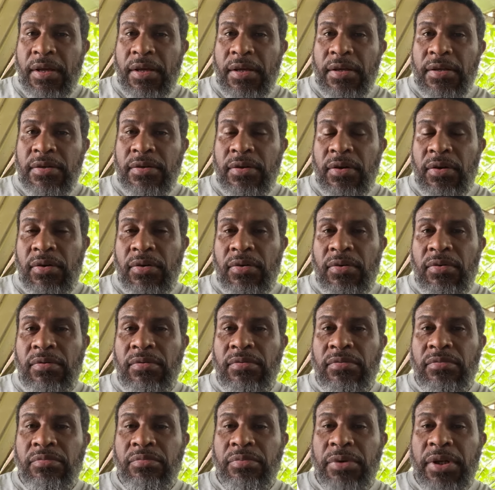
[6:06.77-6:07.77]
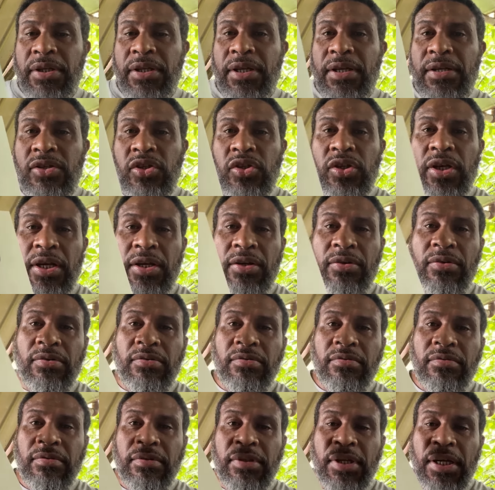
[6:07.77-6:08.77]
So with this channel,
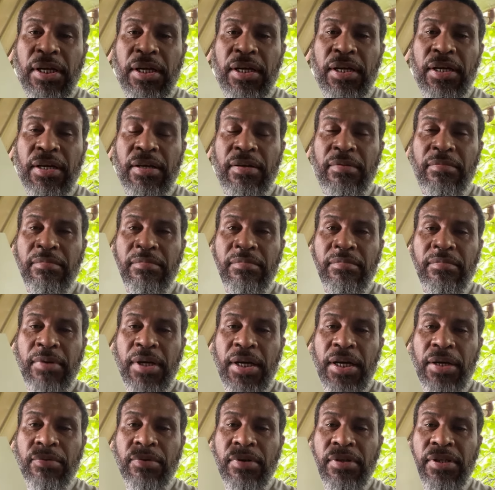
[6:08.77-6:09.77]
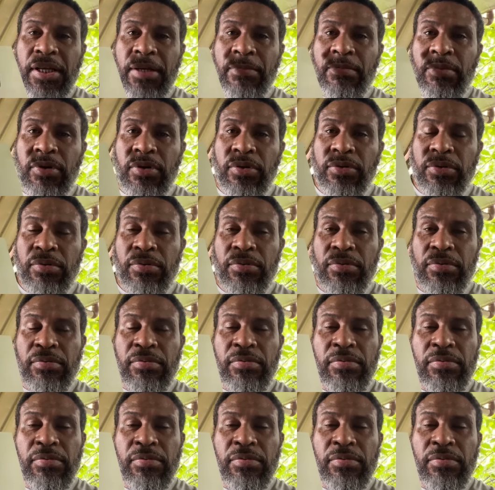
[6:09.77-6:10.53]
I was able to